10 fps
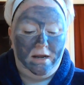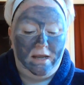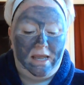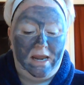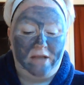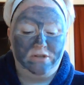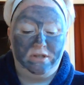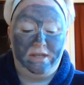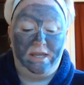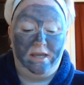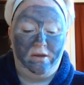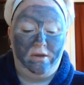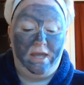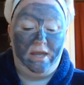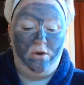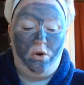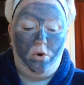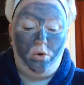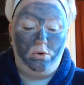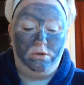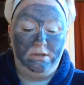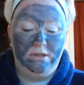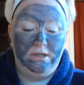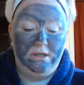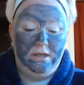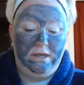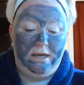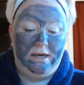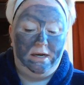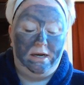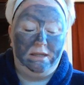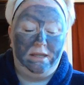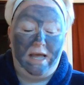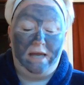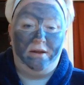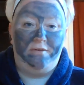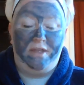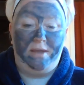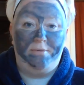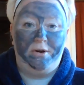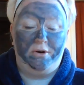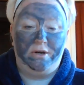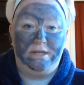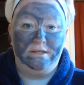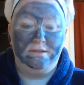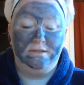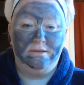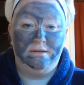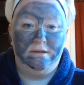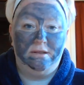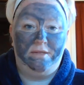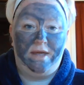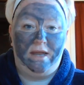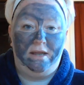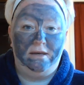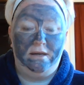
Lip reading: It actually can hold a lot of the impurities that